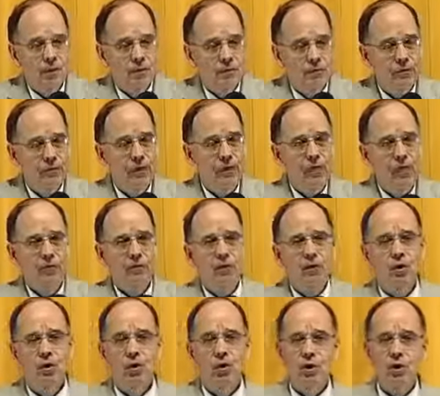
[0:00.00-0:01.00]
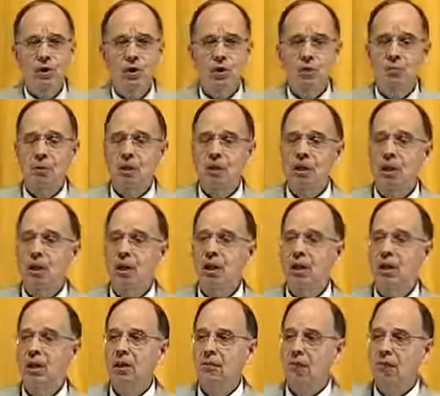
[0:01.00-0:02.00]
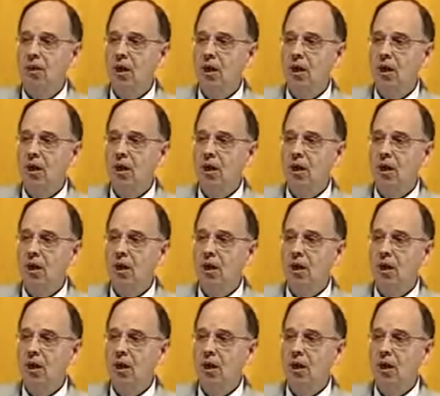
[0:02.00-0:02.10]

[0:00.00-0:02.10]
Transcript: The fear of the Lord is the beginning of